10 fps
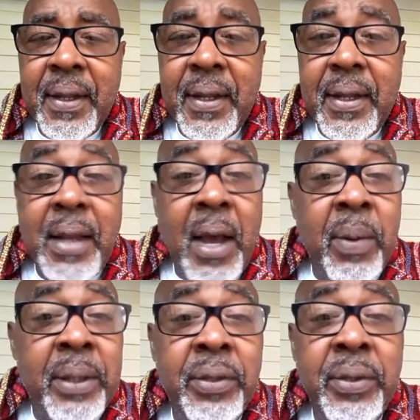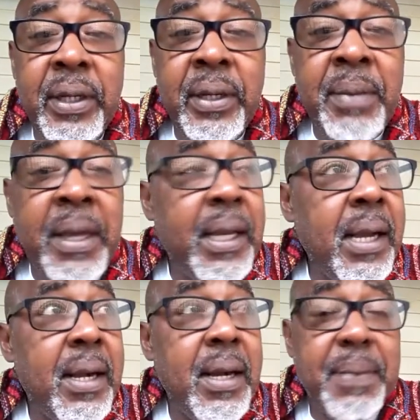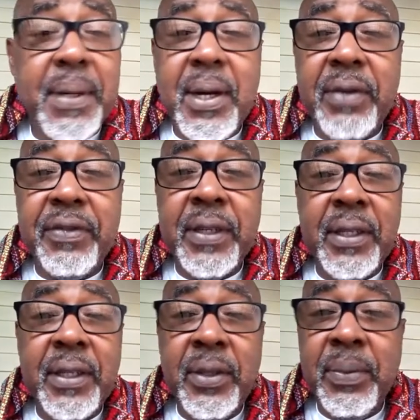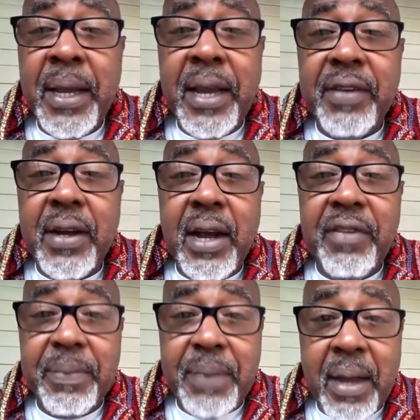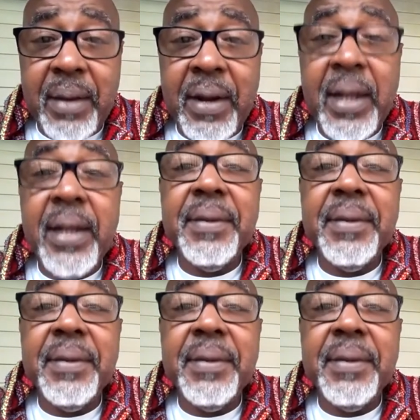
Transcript: Now, when you hear making a cup of coffee, you may have a coffee pot, right?